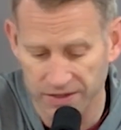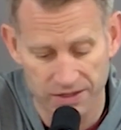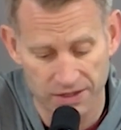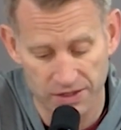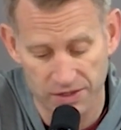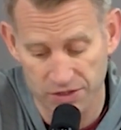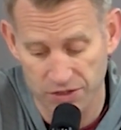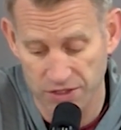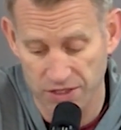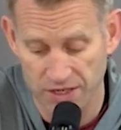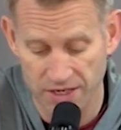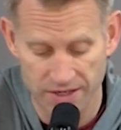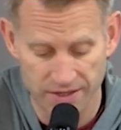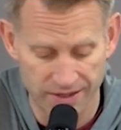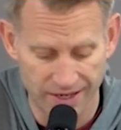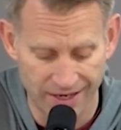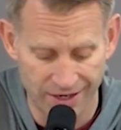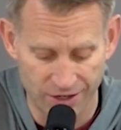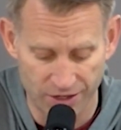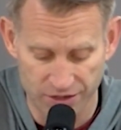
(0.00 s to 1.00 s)
Tennessee,
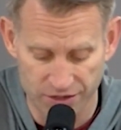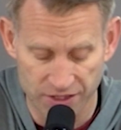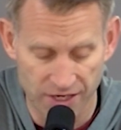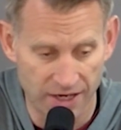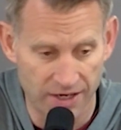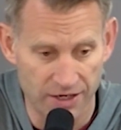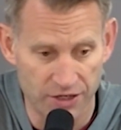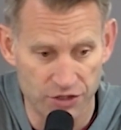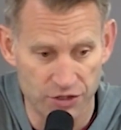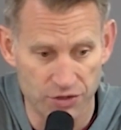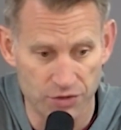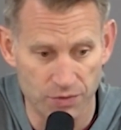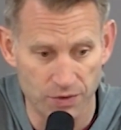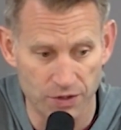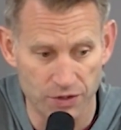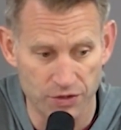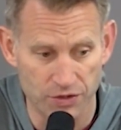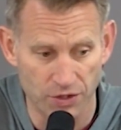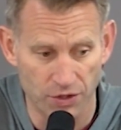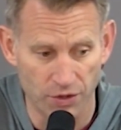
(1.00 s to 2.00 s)
Aaron's had issues with
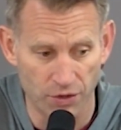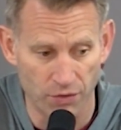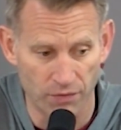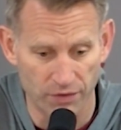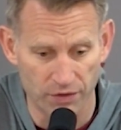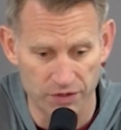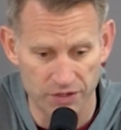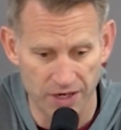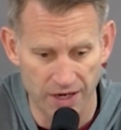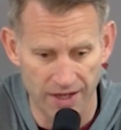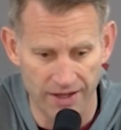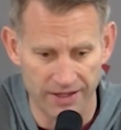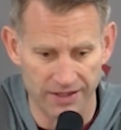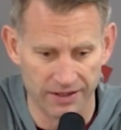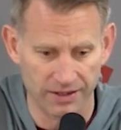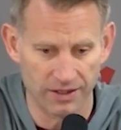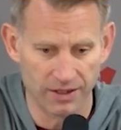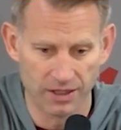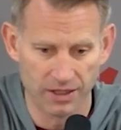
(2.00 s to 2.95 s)
his turnovers. I think